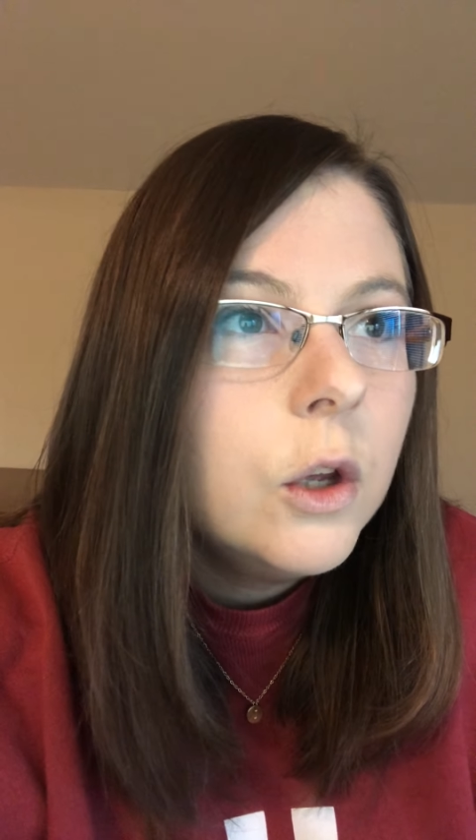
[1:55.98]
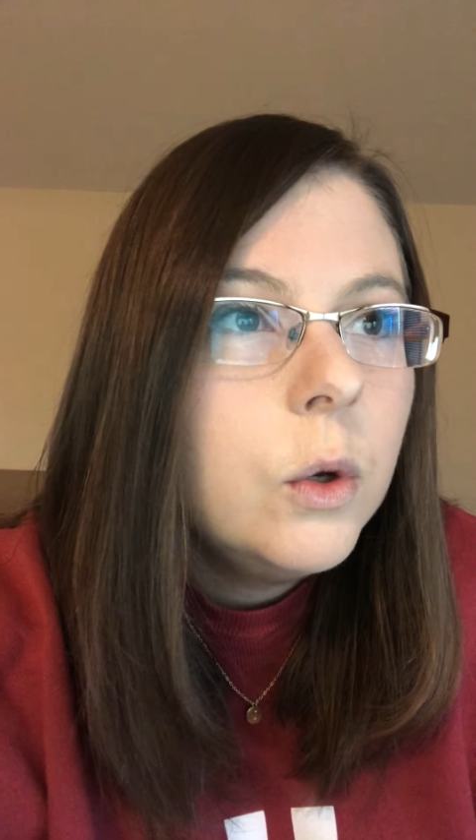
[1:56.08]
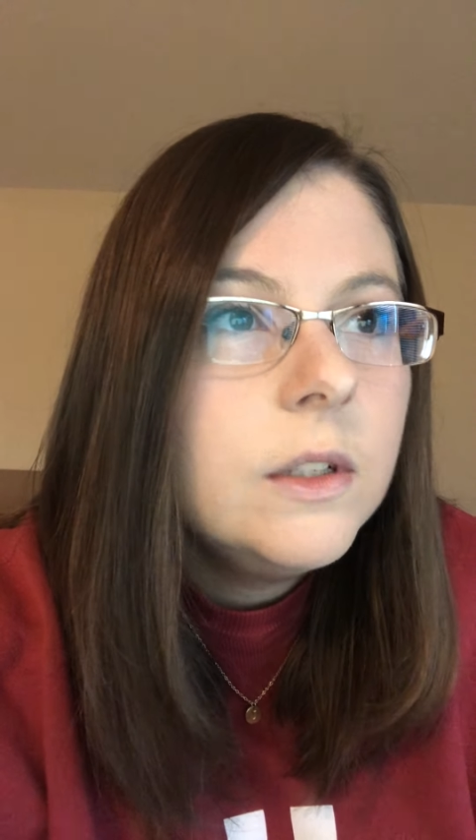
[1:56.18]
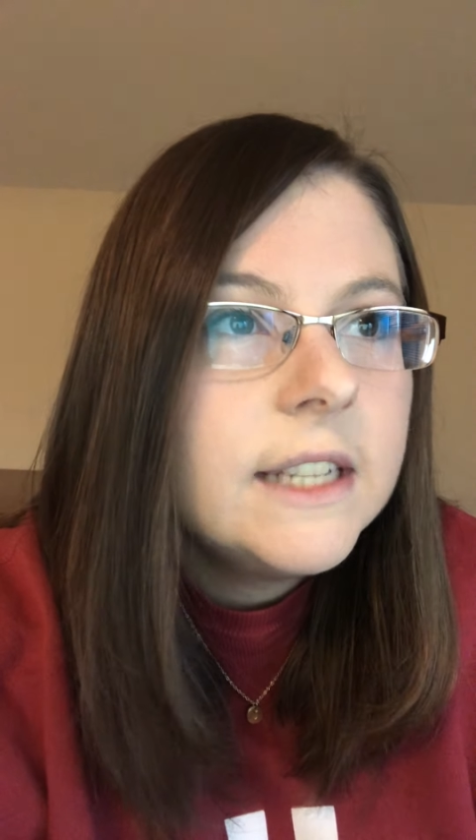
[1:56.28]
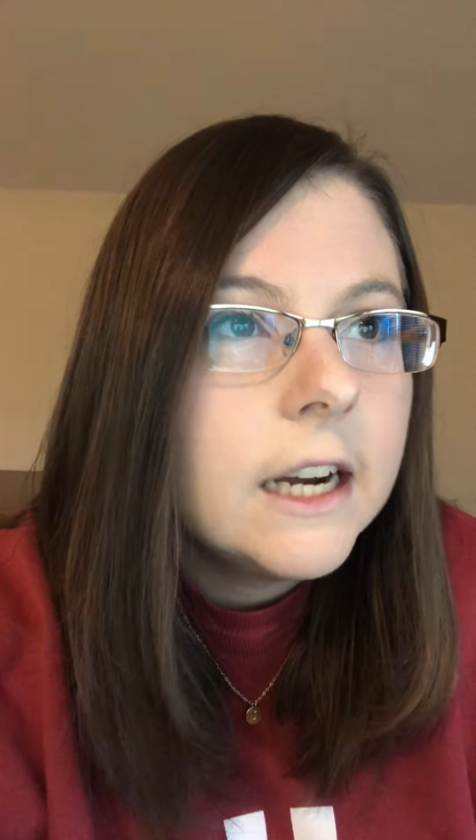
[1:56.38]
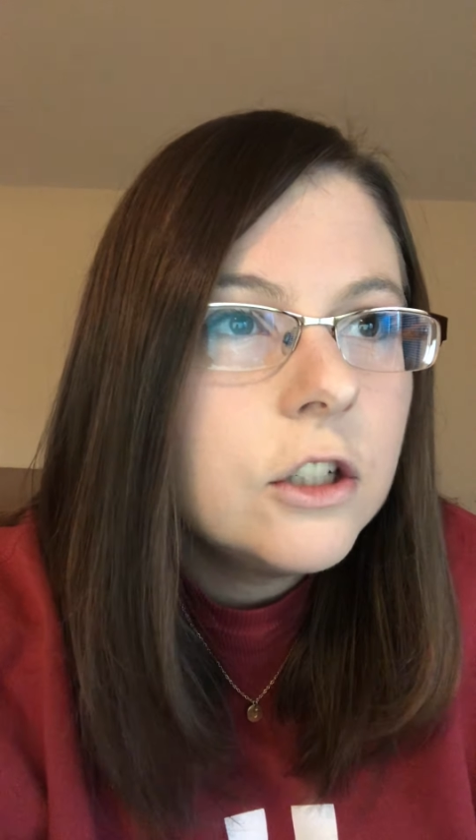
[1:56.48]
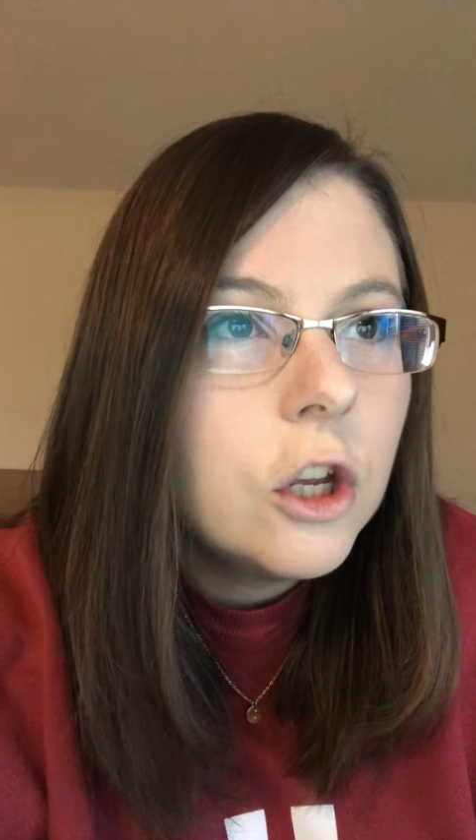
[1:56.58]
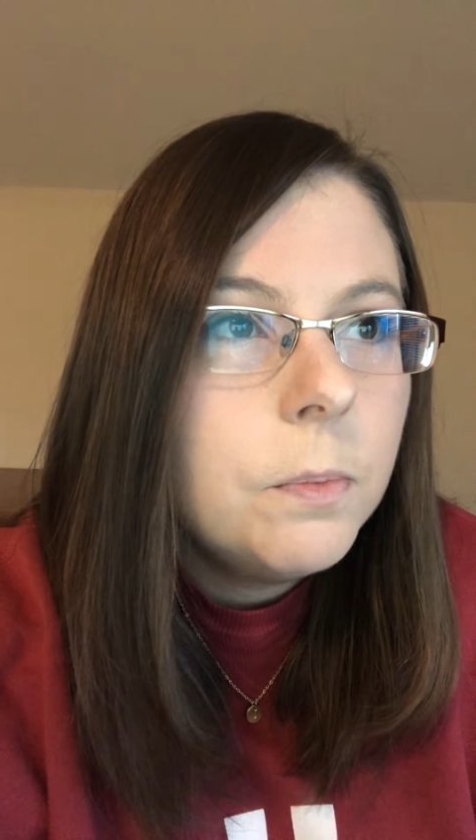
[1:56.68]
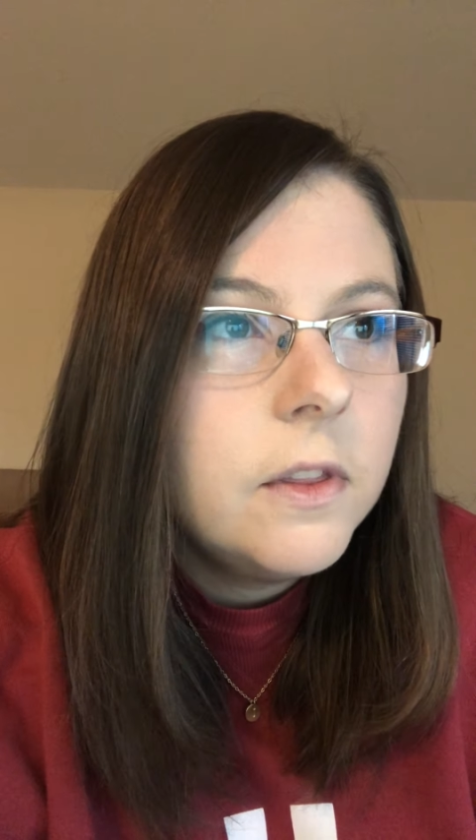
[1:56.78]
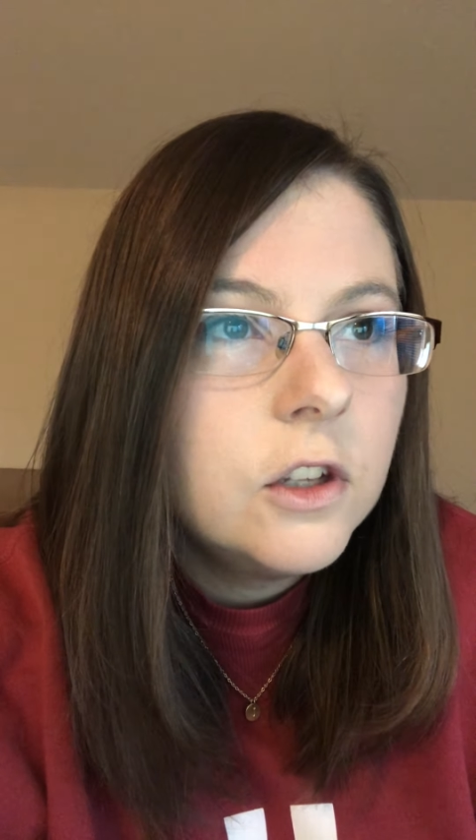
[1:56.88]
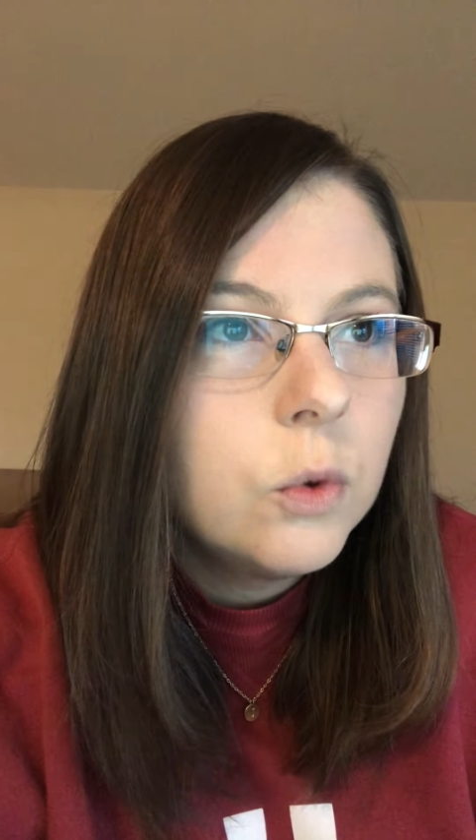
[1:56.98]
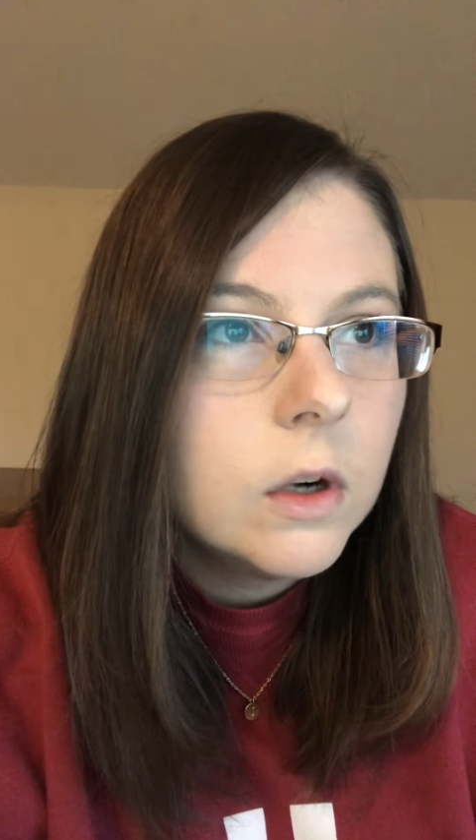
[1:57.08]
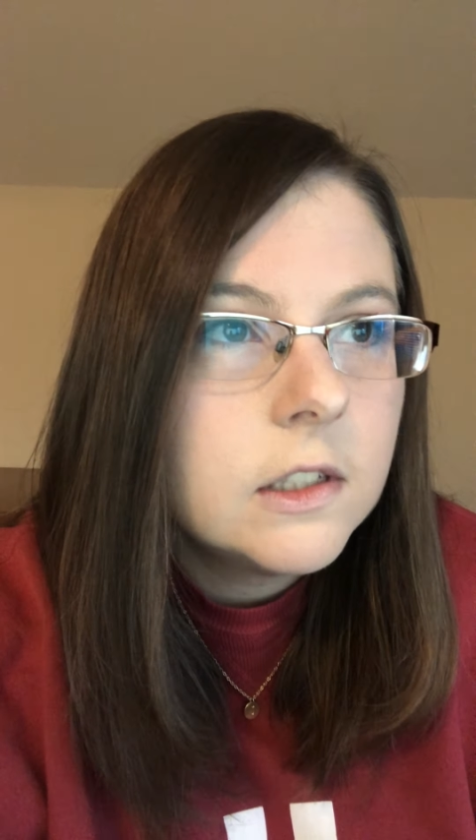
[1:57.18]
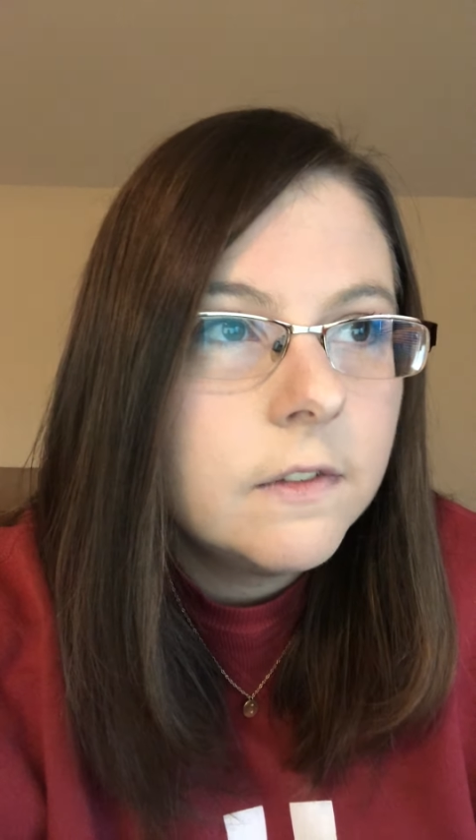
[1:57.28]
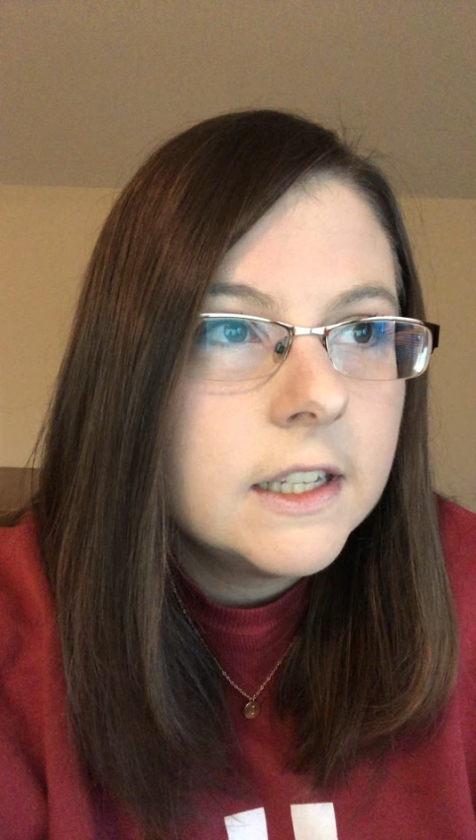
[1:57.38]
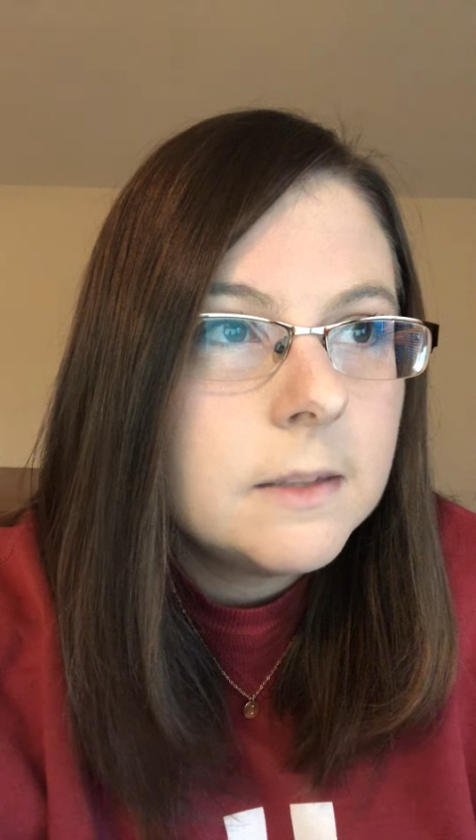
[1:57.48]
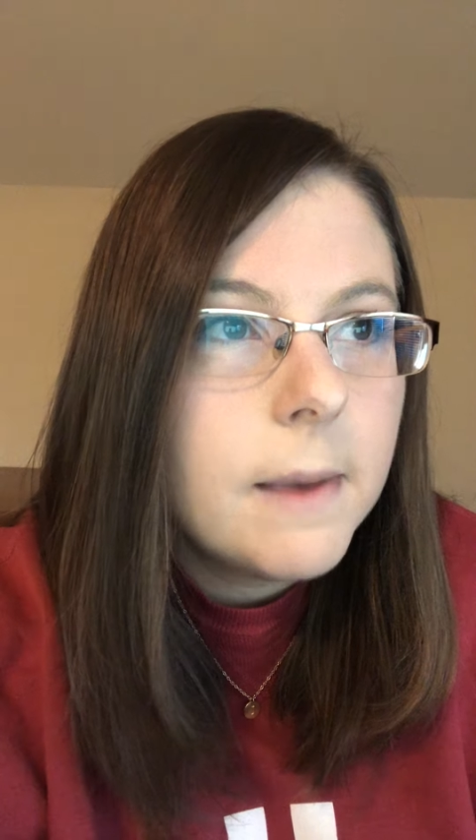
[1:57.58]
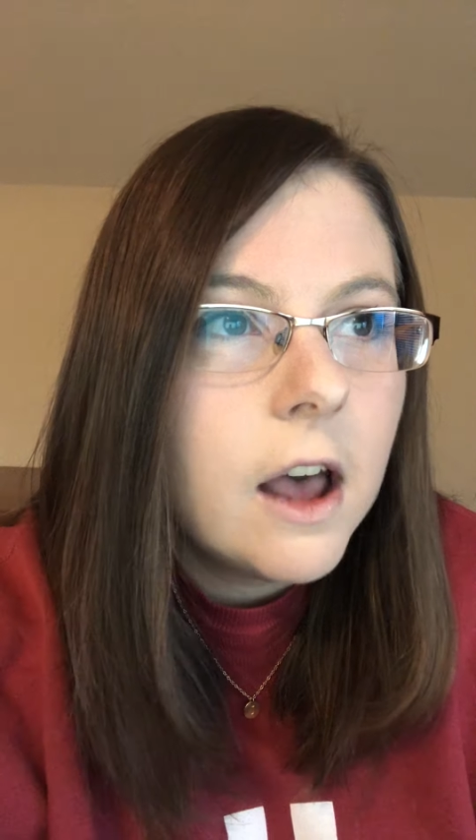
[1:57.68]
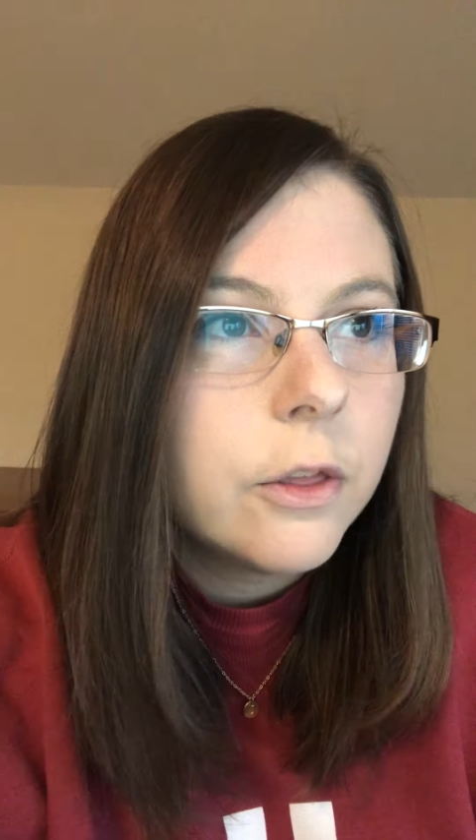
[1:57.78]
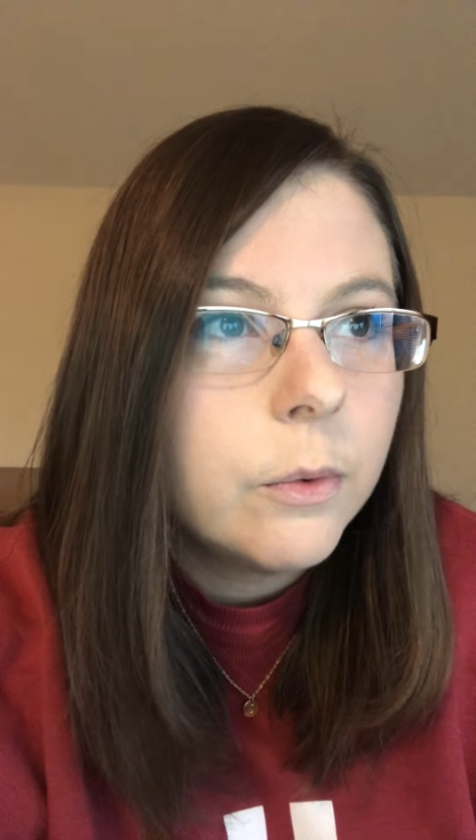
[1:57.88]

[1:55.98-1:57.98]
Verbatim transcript: Who dares open the doors of its mouth,